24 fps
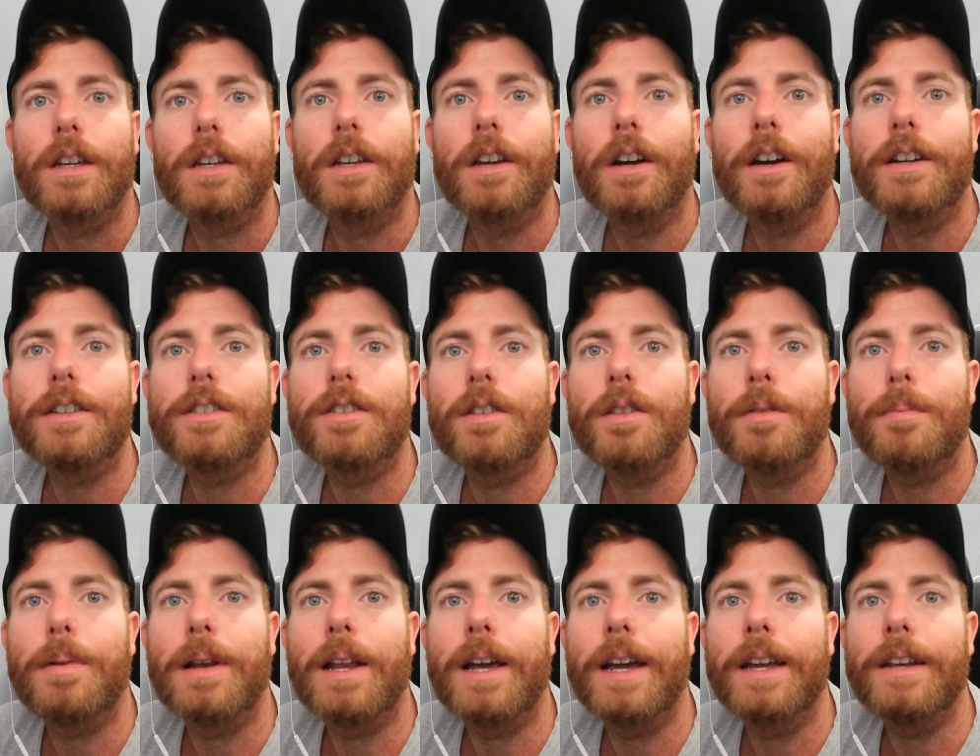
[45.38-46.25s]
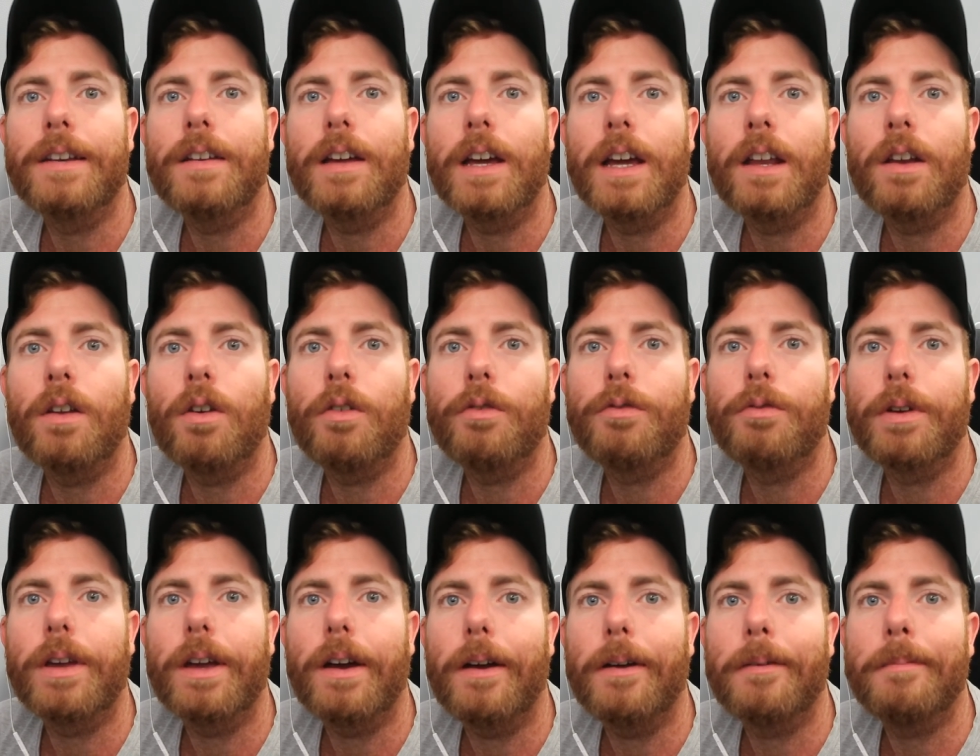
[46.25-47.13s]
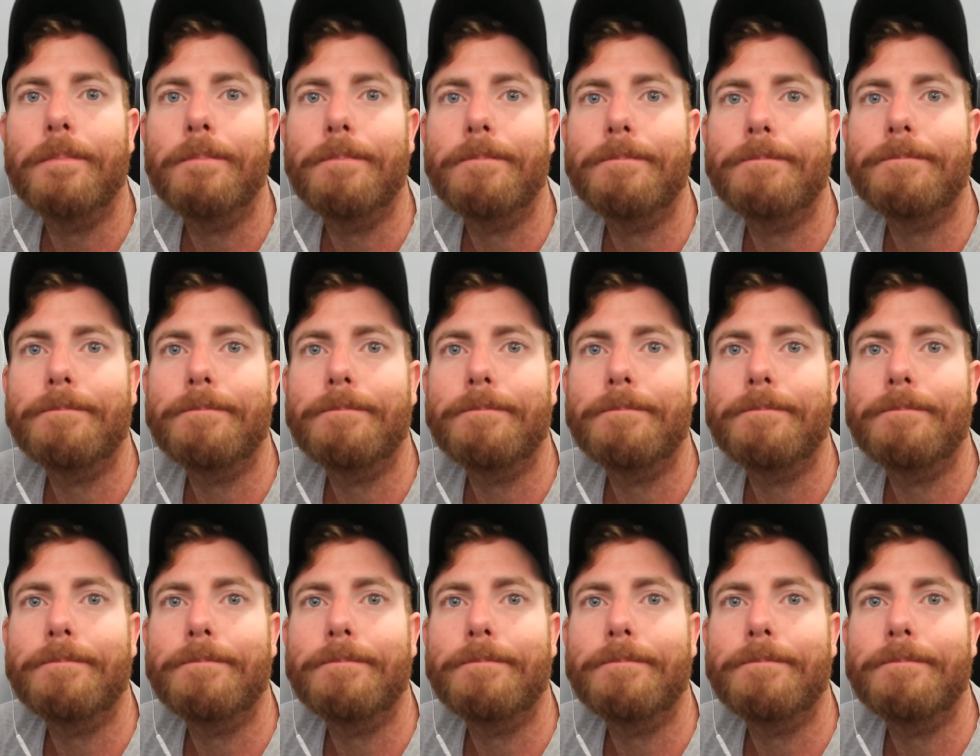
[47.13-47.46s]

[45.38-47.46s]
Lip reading: Guys on the plane and off we go.